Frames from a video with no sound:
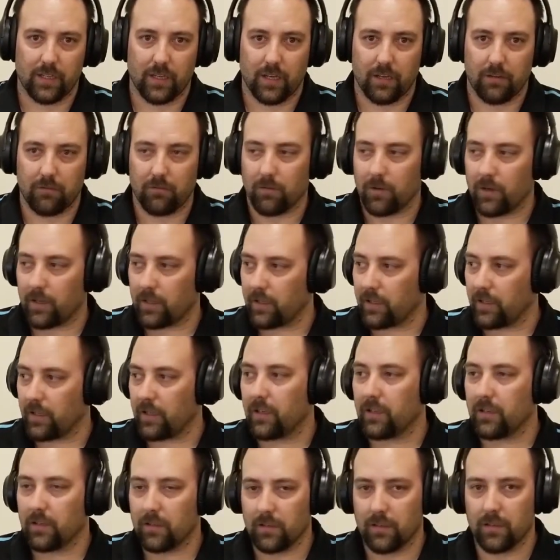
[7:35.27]
It really
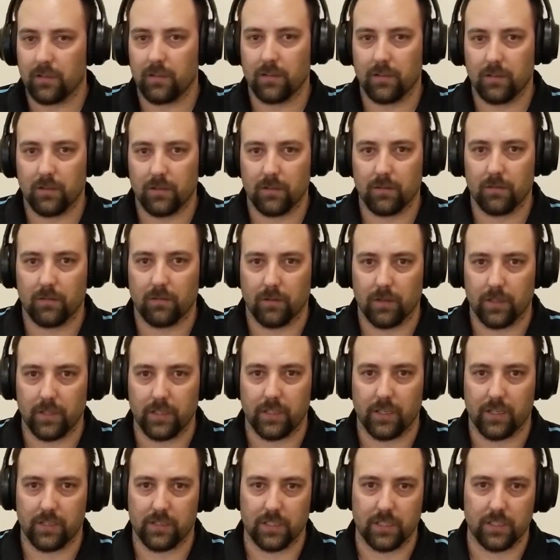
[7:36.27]

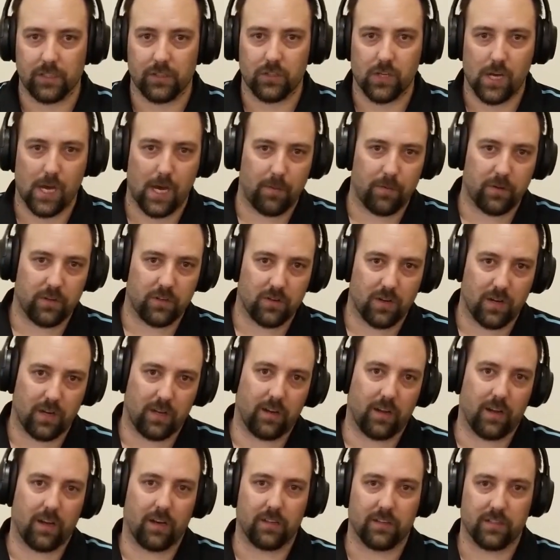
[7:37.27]
does a good job at
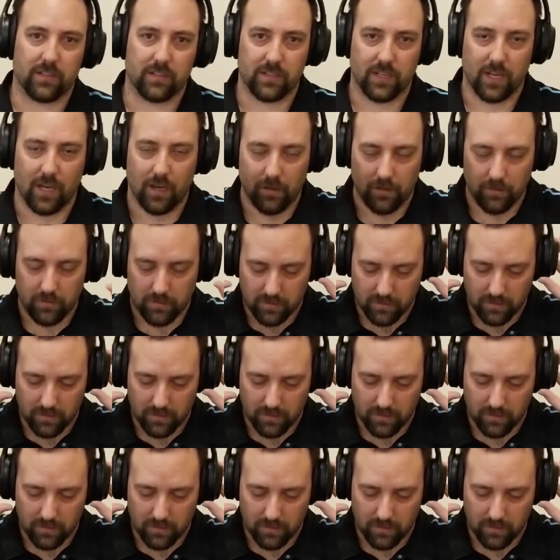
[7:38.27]
drowning out the sound.